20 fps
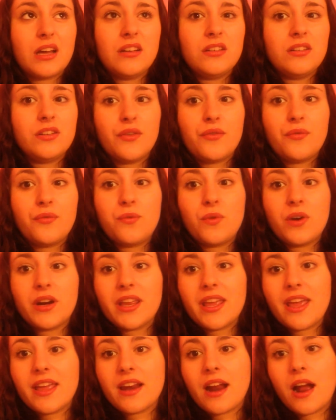I don't know,
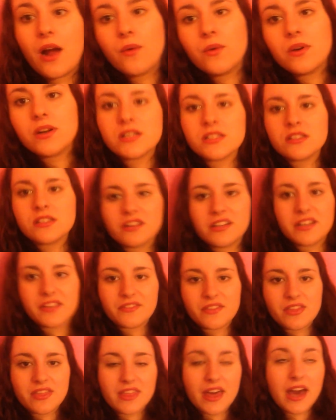48 hours, not
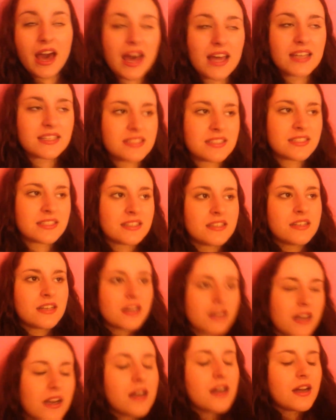even that.
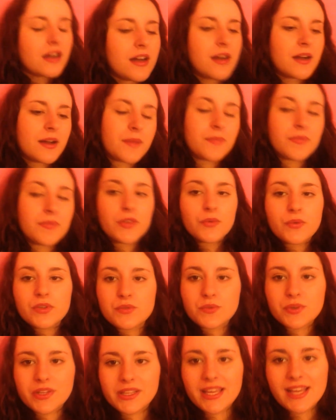It
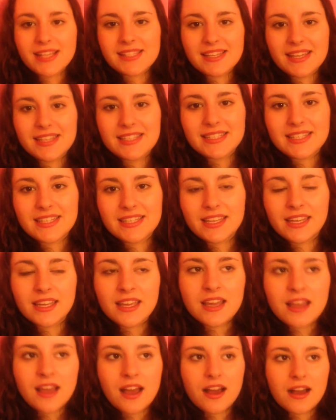was really
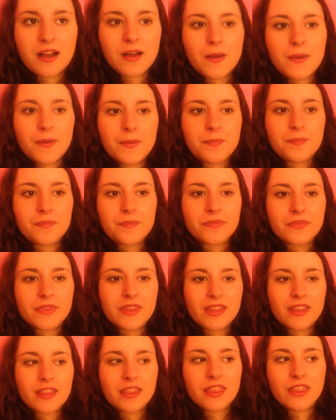exciting.
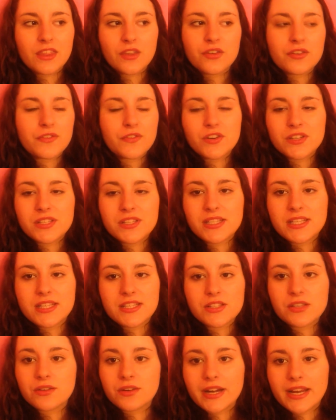The university
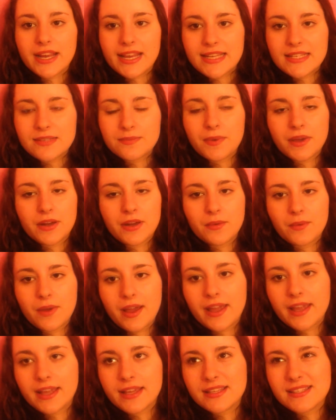is great, by the
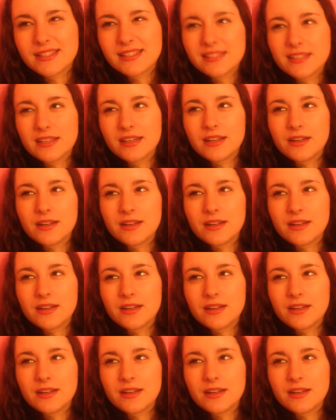way.